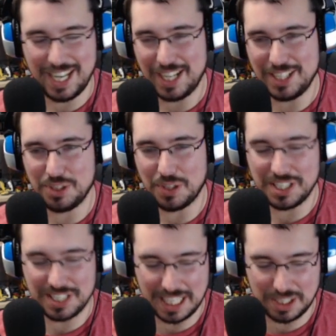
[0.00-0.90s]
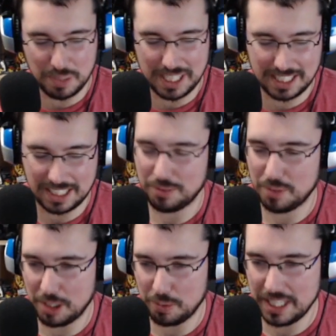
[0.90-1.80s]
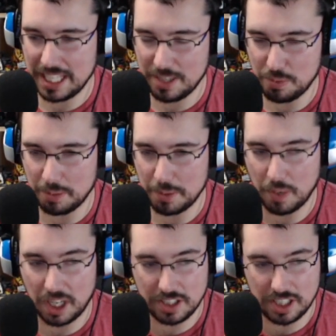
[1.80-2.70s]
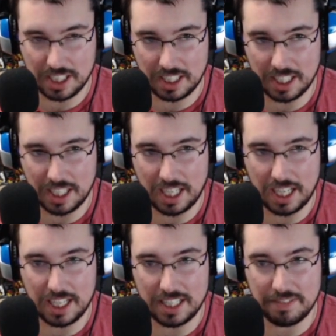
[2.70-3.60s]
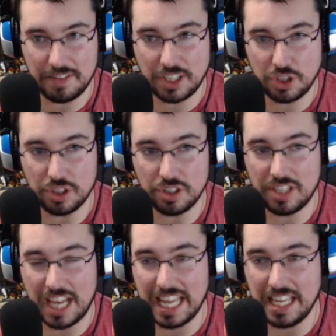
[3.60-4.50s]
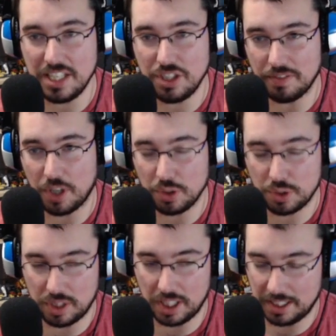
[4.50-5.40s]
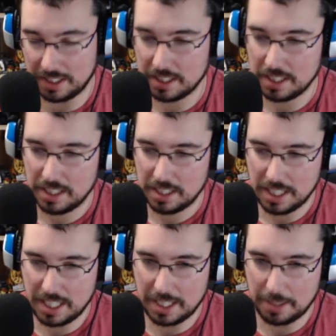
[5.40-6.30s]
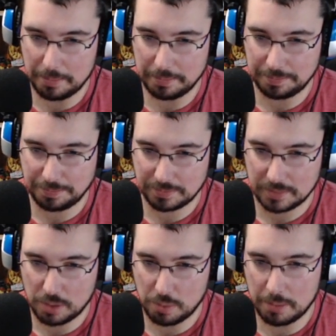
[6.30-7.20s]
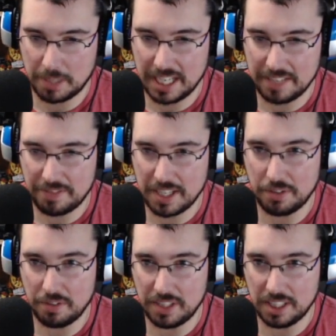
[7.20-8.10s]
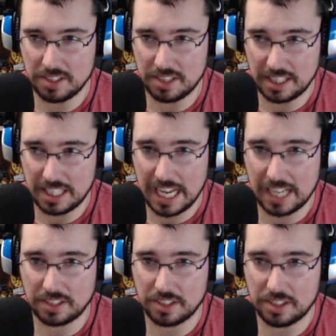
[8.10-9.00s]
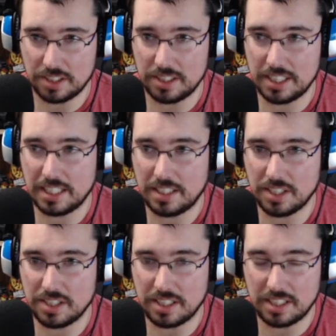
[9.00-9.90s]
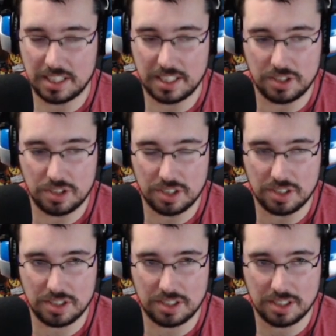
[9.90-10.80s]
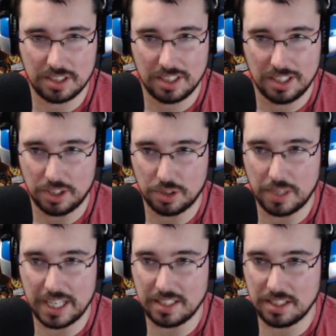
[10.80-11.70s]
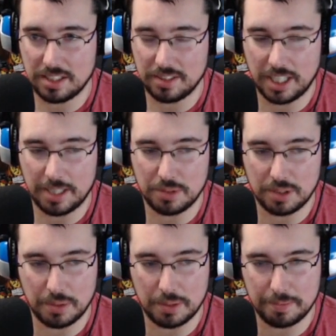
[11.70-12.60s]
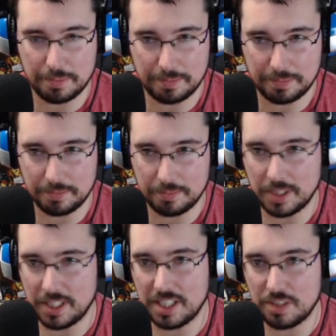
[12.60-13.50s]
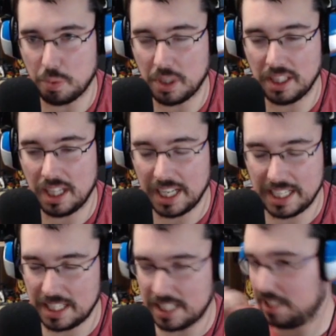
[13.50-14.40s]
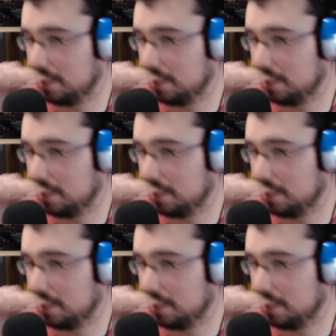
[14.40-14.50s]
Join us next week where we will be watching The Avengers Age of Ultron. One of my favorite villains, and the actor that does it is just great. Some of his one line in it,